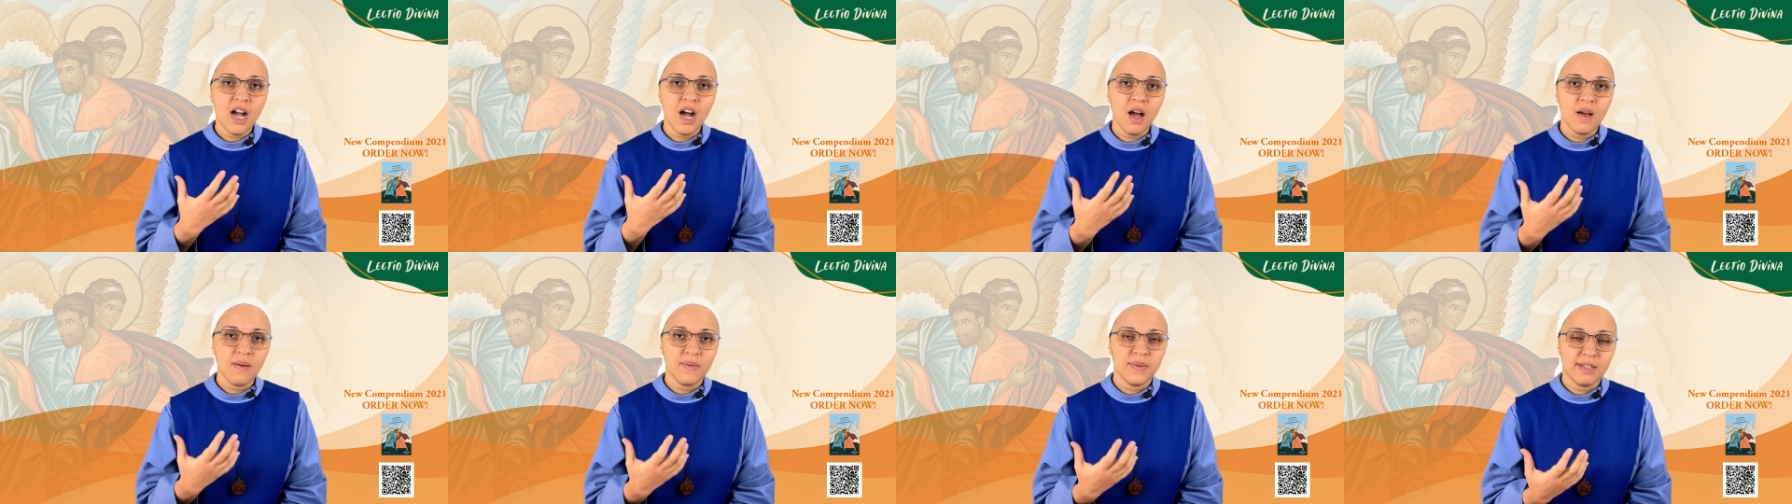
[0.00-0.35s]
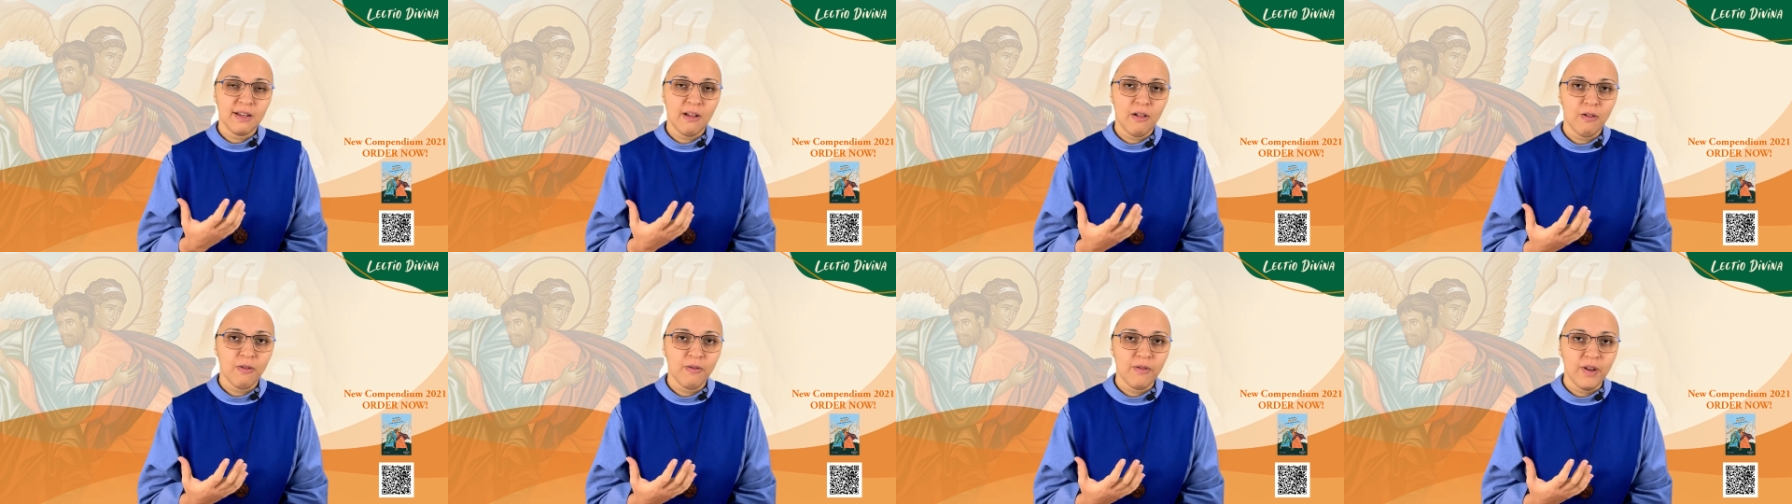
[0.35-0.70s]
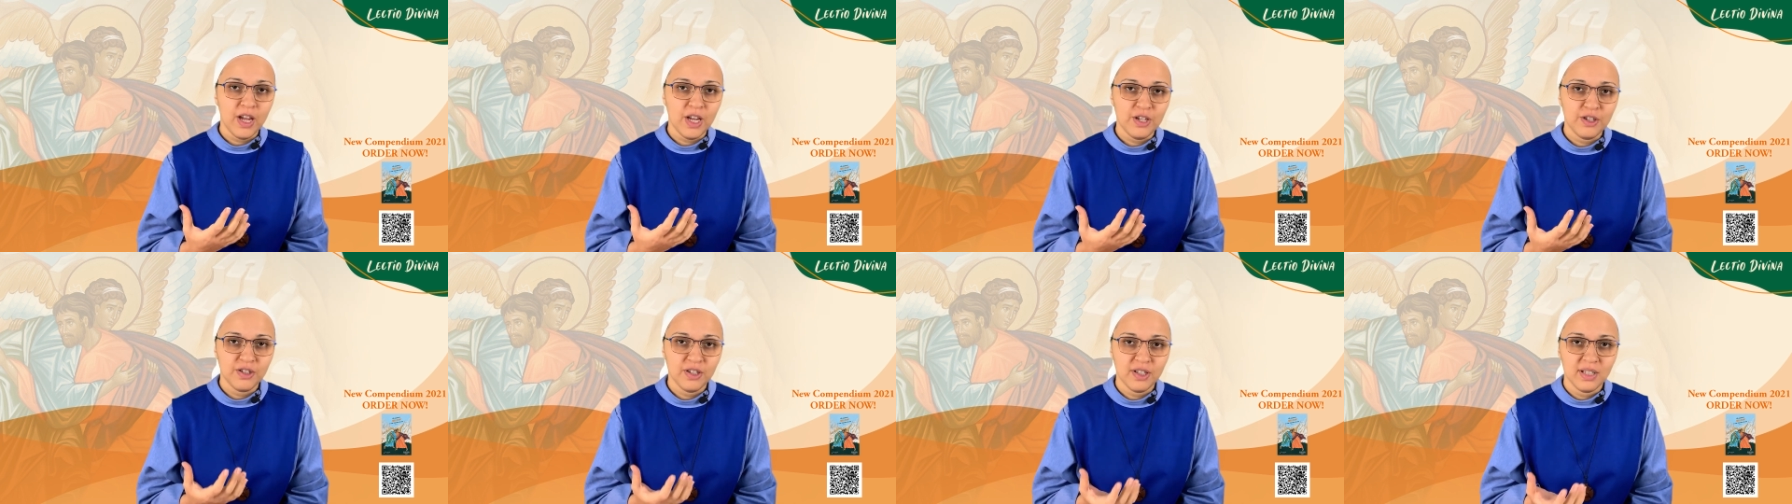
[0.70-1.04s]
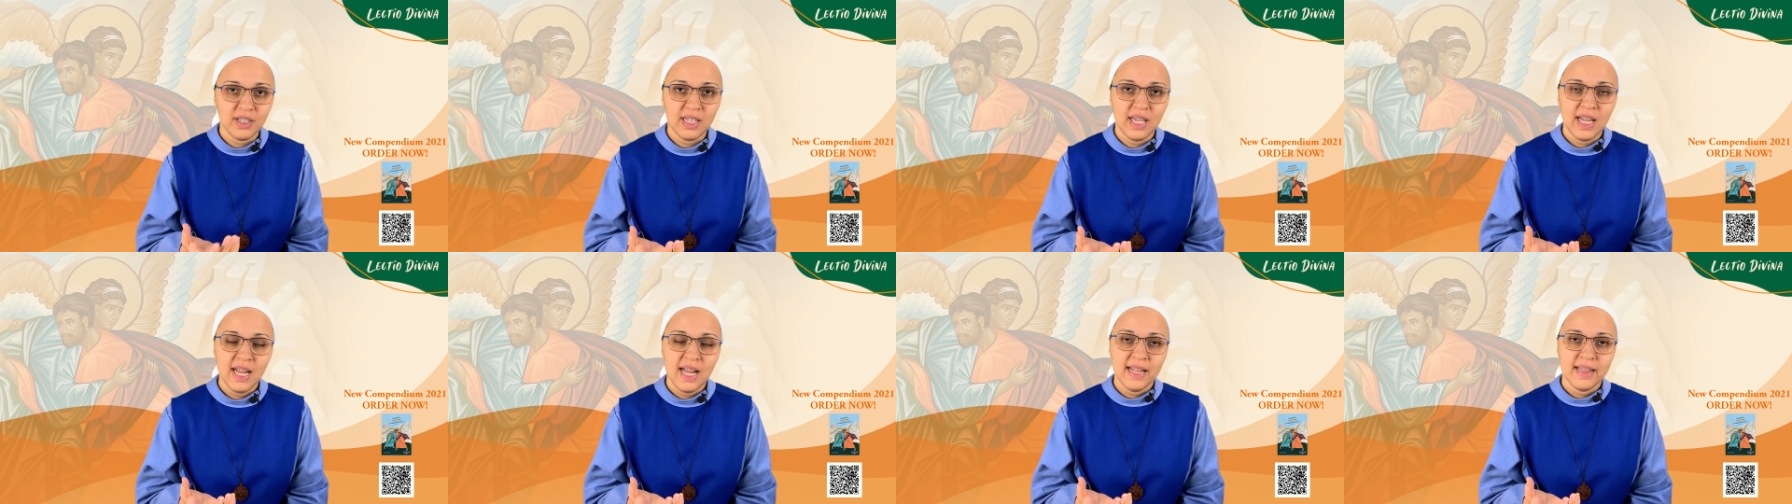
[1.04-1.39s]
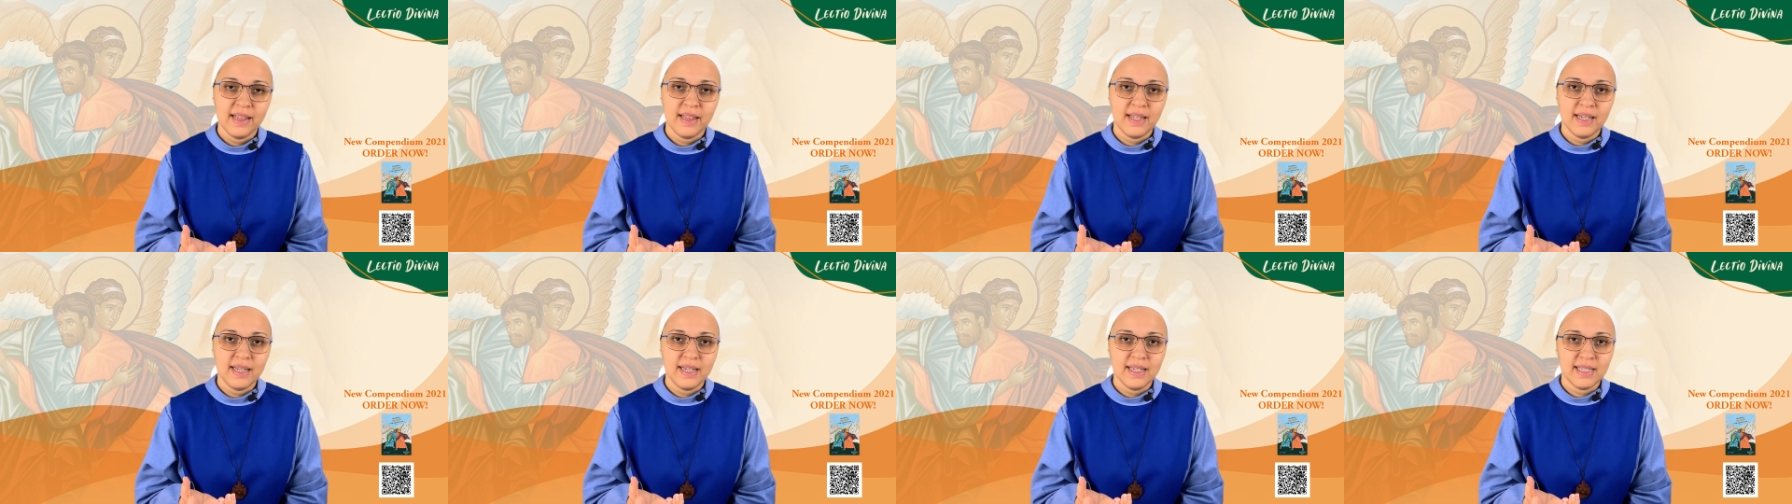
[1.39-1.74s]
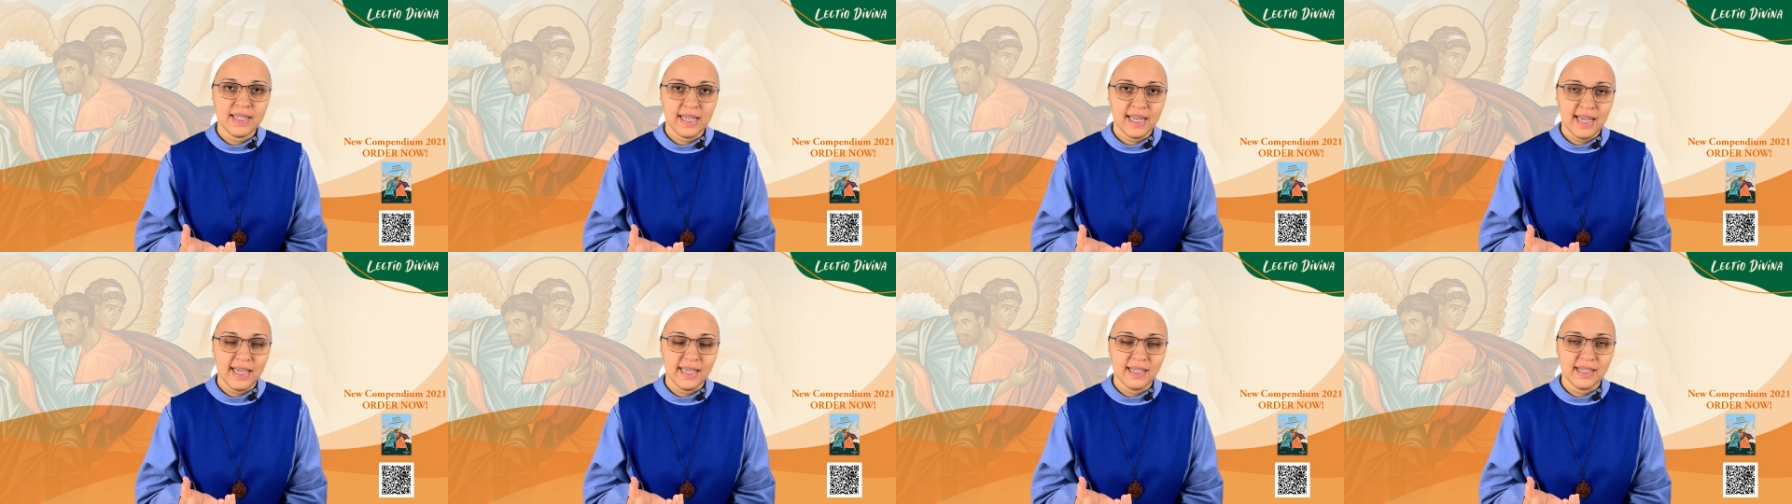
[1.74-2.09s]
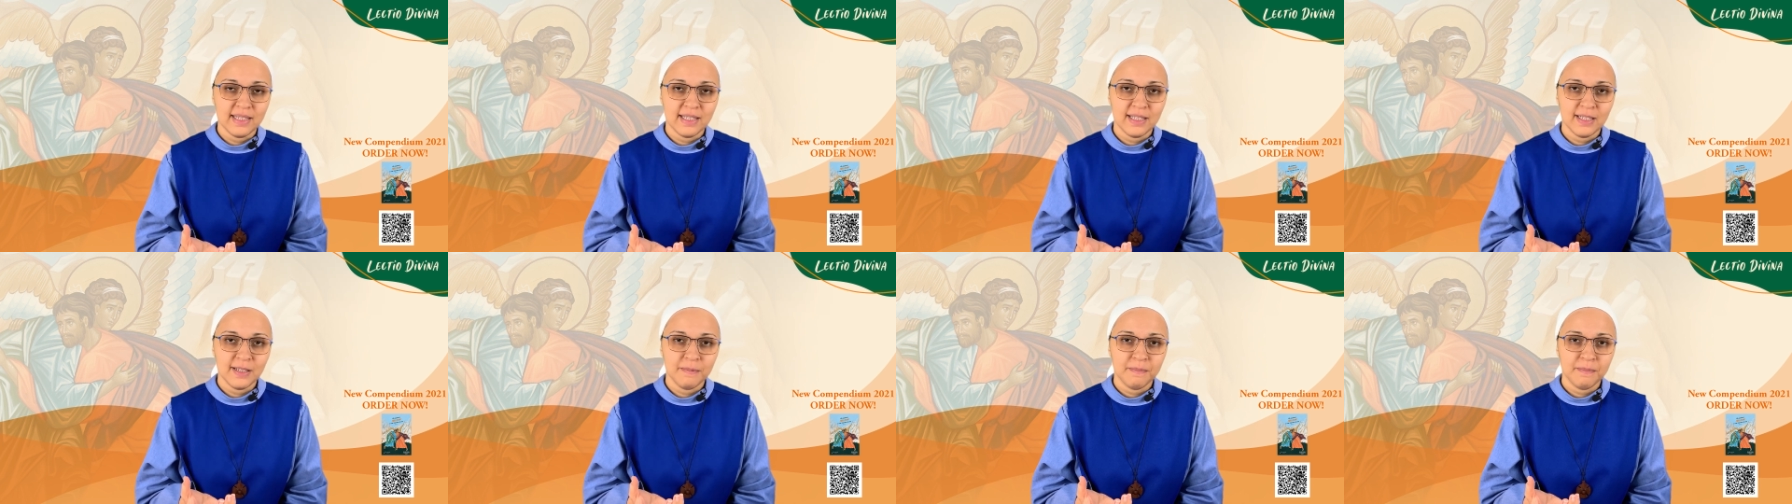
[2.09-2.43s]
of salvation that is Lent.